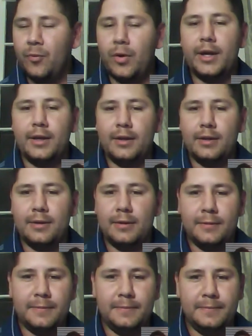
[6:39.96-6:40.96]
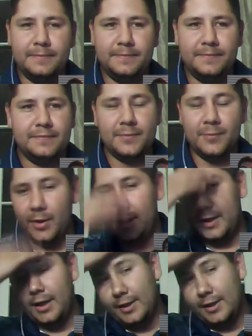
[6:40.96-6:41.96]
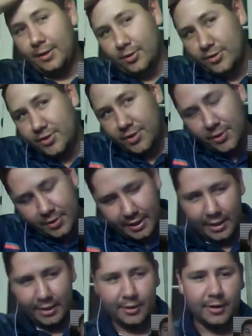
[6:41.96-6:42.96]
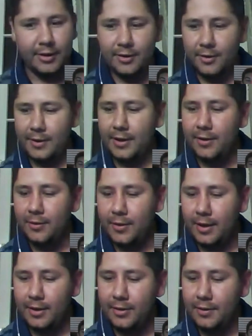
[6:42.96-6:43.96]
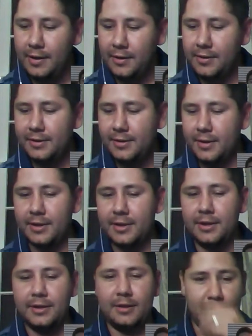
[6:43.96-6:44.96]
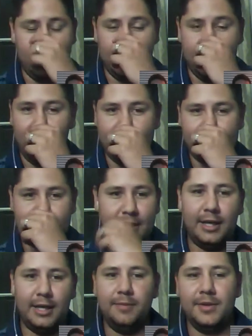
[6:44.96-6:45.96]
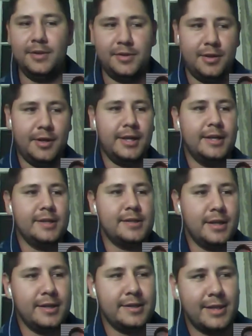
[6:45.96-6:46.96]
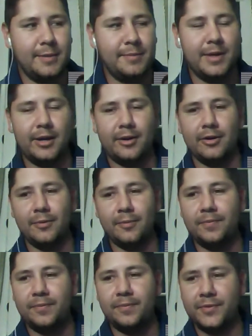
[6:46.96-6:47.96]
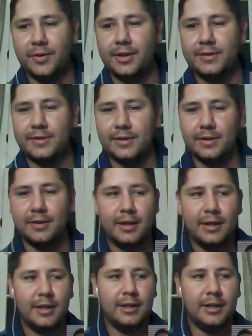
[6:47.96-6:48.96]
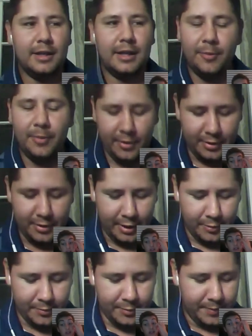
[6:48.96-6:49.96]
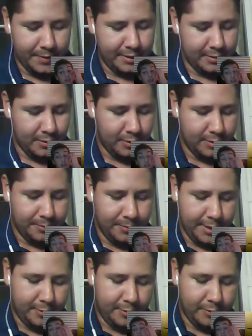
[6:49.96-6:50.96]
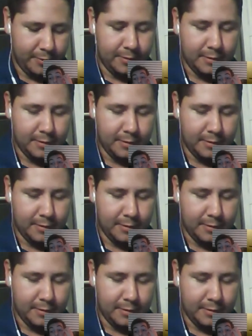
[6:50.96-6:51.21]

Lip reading: right. Right. Those two together. I don't know how Kentucky lost the game this year. I guess Sam Decker turning into Larry Bird helped, but holy mackerel.